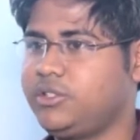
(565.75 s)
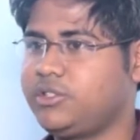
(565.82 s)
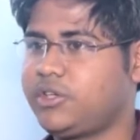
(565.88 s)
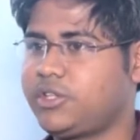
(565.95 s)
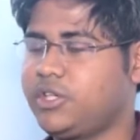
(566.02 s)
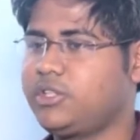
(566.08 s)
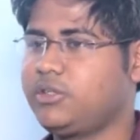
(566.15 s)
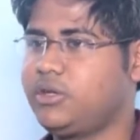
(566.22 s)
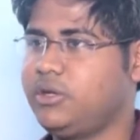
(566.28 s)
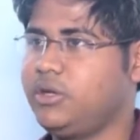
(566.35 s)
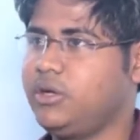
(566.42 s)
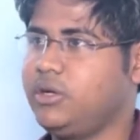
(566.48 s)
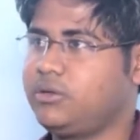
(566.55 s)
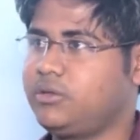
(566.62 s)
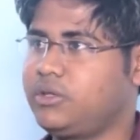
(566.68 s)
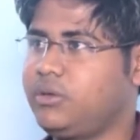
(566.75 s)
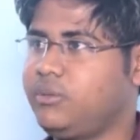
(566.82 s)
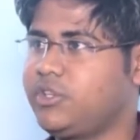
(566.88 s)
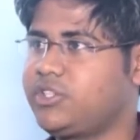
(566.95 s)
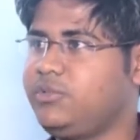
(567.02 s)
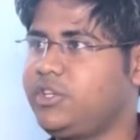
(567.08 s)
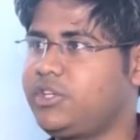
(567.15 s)
So I think uh,
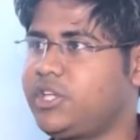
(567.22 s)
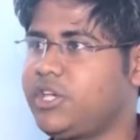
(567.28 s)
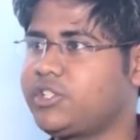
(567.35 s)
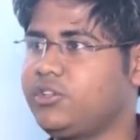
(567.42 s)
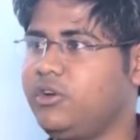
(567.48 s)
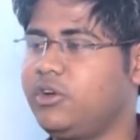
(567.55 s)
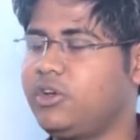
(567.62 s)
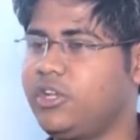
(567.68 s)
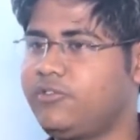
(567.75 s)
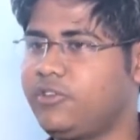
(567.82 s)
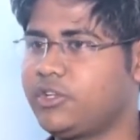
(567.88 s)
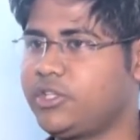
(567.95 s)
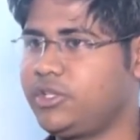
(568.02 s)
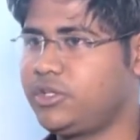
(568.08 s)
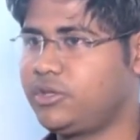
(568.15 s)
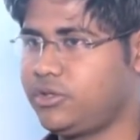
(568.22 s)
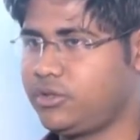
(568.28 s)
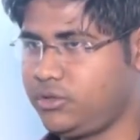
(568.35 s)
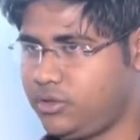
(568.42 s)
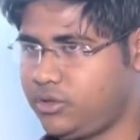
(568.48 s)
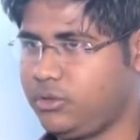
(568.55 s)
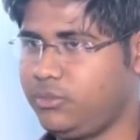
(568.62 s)
giving speed test only for the, the,
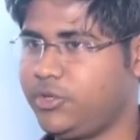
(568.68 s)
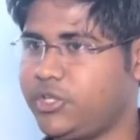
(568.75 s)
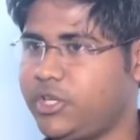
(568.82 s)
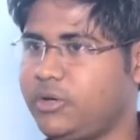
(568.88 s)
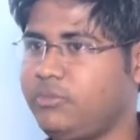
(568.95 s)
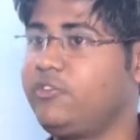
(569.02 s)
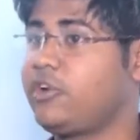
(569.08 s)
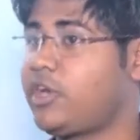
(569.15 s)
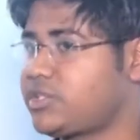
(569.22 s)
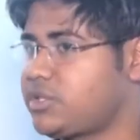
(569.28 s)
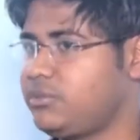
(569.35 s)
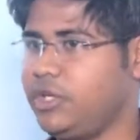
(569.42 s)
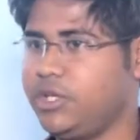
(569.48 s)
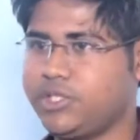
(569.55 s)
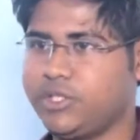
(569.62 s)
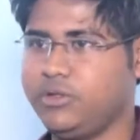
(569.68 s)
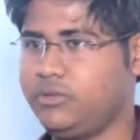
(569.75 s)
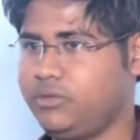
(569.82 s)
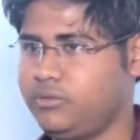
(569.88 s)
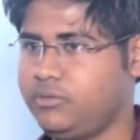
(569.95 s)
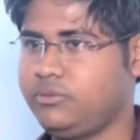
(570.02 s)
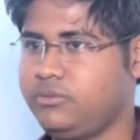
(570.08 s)
the computer before examination.
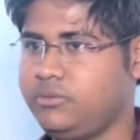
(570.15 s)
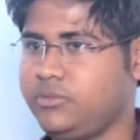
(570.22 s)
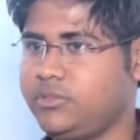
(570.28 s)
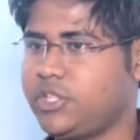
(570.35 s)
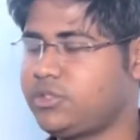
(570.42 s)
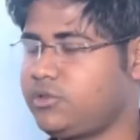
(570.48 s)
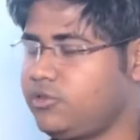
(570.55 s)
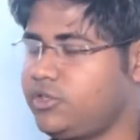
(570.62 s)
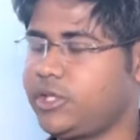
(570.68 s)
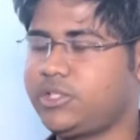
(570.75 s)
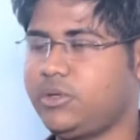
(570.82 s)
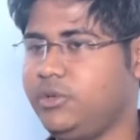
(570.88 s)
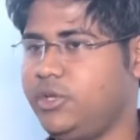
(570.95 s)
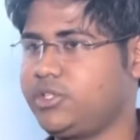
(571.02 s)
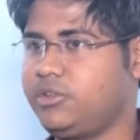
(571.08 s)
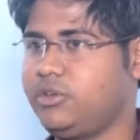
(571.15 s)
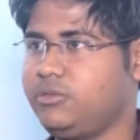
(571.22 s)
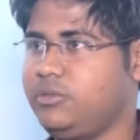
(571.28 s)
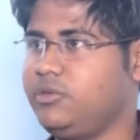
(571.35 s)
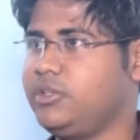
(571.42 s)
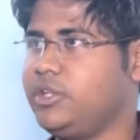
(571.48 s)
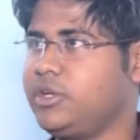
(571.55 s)
Just do the examination,
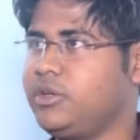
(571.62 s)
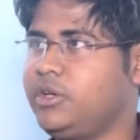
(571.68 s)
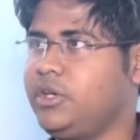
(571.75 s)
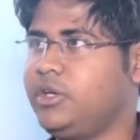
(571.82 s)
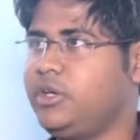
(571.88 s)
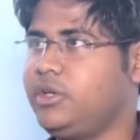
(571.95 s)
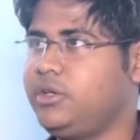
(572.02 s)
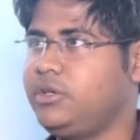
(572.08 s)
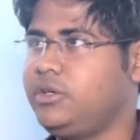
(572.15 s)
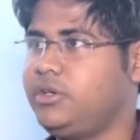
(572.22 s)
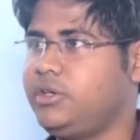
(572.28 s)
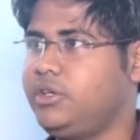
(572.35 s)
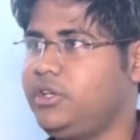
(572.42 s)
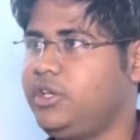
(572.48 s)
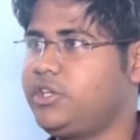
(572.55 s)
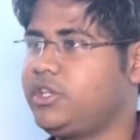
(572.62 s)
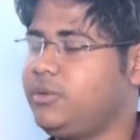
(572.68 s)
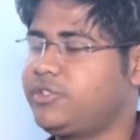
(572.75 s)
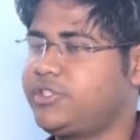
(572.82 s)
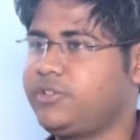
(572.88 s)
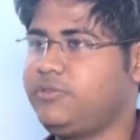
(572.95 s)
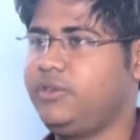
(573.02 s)
not before that. It, it
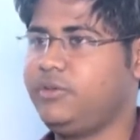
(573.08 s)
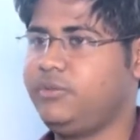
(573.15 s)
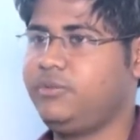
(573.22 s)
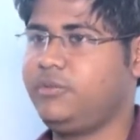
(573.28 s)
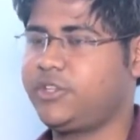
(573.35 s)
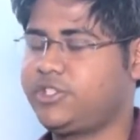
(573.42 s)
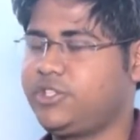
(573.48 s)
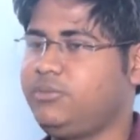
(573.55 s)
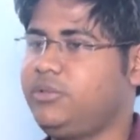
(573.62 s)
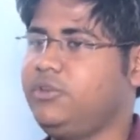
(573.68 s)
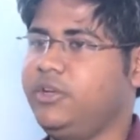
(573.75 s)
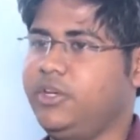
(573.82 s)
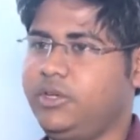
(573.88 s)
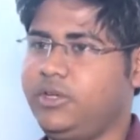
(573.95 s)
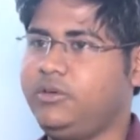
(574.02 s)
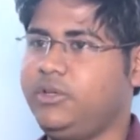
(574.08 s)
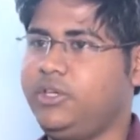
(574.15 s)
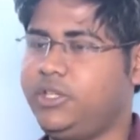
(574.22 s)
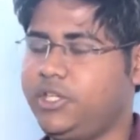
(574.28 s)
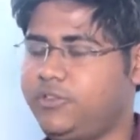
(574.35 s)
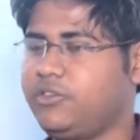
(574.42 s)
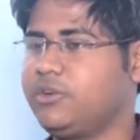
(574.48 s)
helps extremely well.
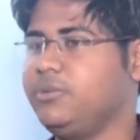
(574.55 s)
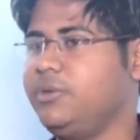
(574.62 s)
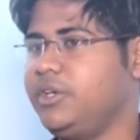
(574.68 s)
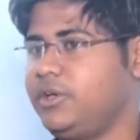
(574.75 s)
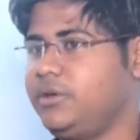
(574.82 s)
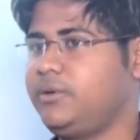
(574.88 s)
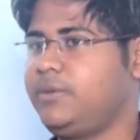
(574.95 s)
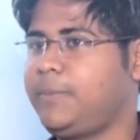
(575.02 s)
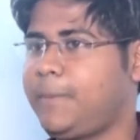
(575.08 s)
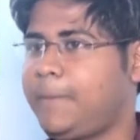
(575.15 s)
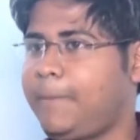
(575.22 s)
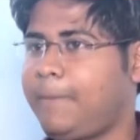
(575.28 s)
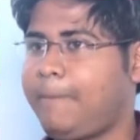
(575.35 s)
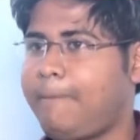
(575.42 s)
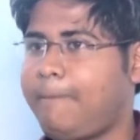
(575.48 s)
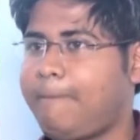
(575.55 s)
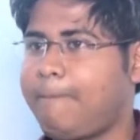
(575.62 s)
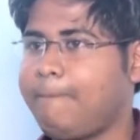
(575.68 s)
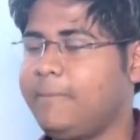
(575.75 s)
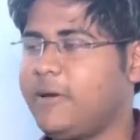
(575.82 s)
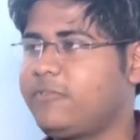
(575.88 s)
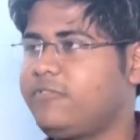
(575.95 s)
It did for me.
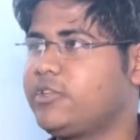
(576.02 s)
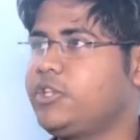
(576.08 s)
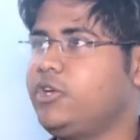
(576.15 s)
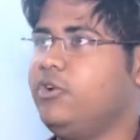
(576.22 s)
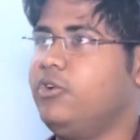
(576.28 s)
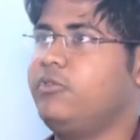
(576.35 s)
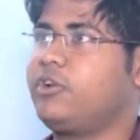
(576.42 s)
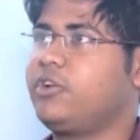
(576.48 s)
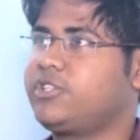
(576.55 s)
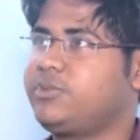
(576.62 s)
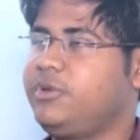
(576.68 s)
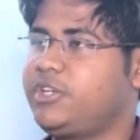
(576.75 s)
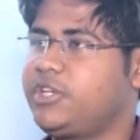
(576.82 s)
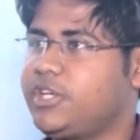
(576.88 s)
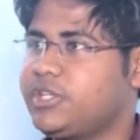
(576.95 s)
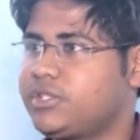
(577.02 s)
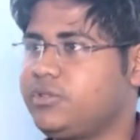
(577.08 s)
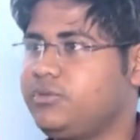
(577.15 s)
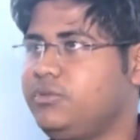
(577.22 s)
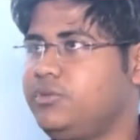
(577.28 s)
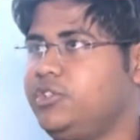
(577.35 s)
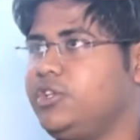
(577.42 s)
But for the overall speed
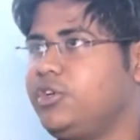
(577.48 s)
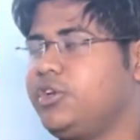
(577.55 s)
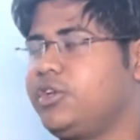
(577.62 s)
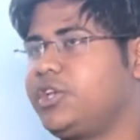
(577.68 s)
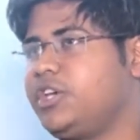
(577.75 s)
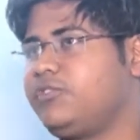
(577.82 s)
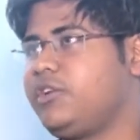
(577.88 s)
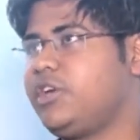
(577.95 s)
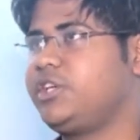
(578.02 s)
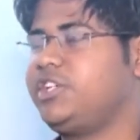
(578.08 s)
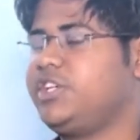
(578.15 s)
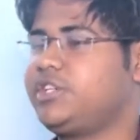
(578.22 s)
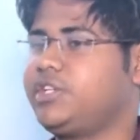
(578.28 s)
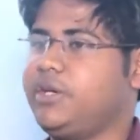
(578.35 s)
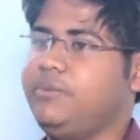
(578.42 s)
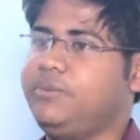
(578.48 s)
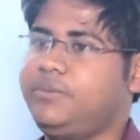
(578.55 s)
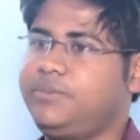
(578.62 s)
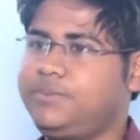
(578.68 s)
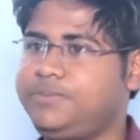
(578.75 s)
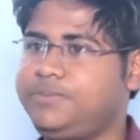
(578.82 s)
test, you can give at the daytime.